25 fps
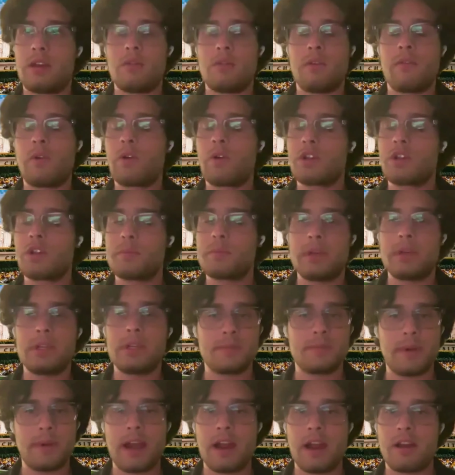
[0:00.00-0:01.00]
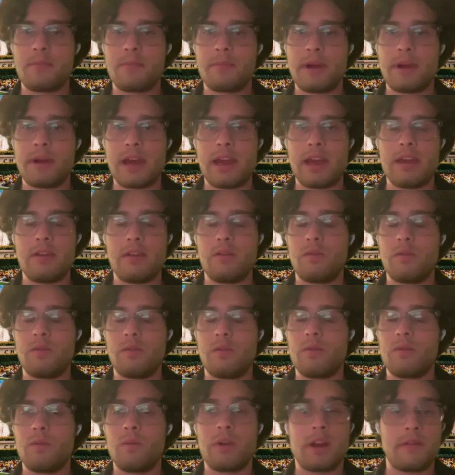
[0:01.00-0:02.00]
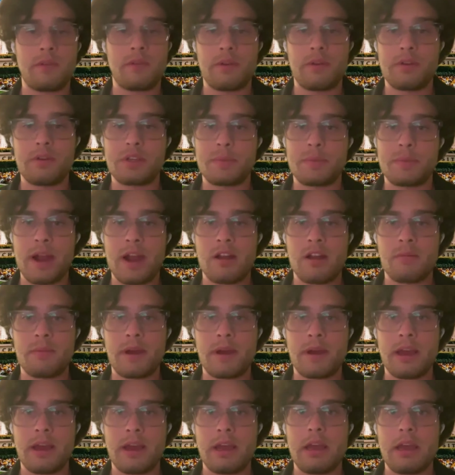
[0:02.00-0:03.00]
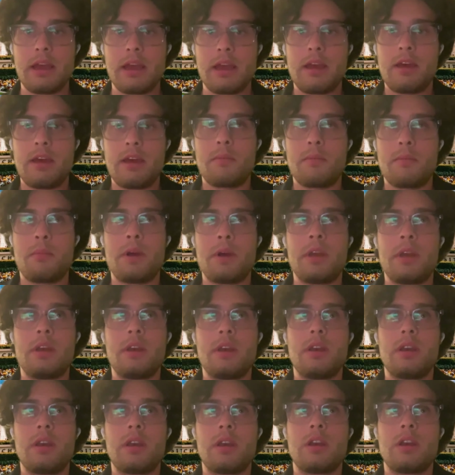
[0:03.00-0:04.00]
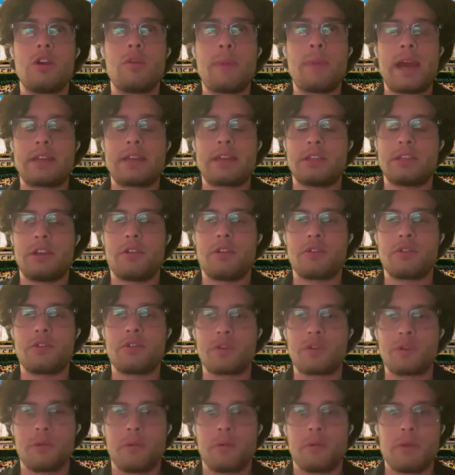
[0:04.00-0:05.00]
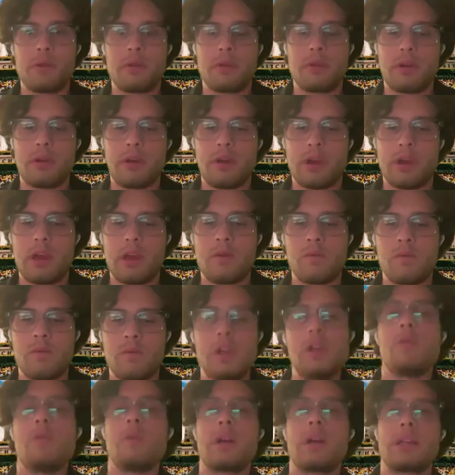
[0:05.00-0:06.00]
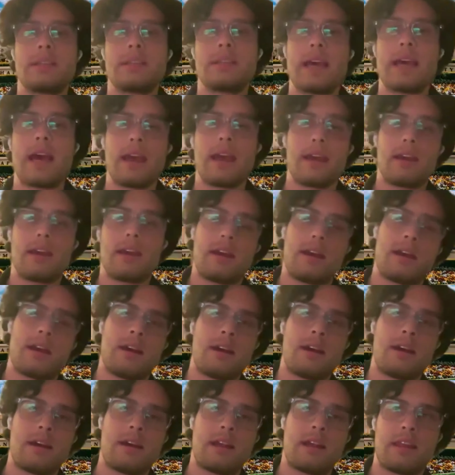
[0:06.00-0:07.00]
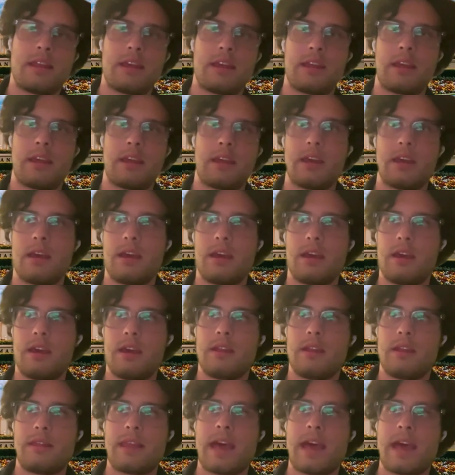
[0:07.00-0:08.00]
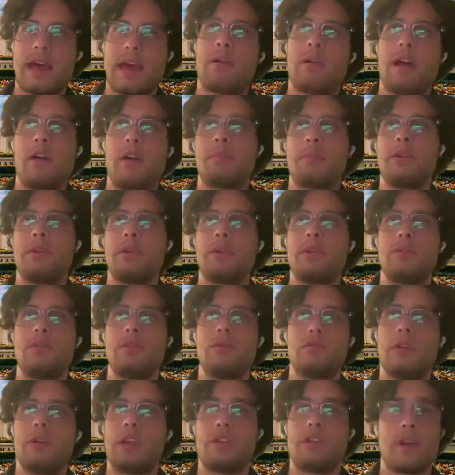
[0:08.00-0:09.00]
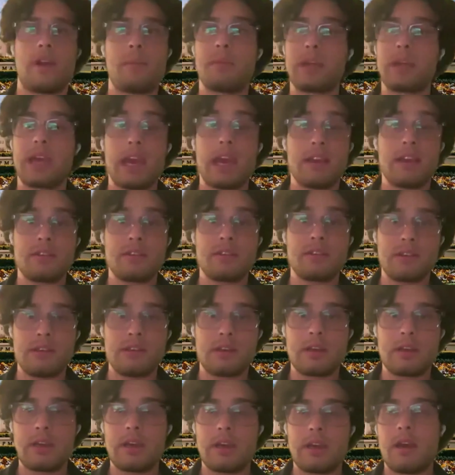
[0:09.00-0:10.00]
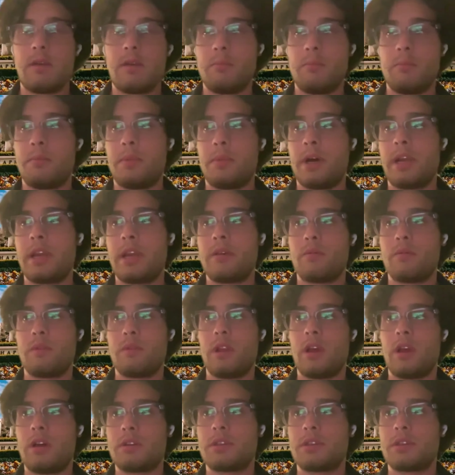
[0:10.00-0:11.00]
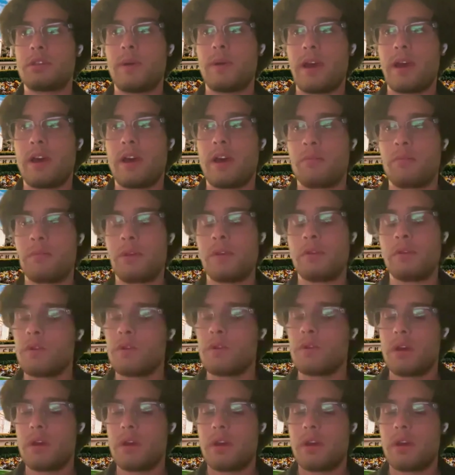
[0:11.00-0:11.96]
Of course, be inspired by whatever you're inspired by, but go back to your truth and what you want to say. I think that'll help you in your application, but it will also help you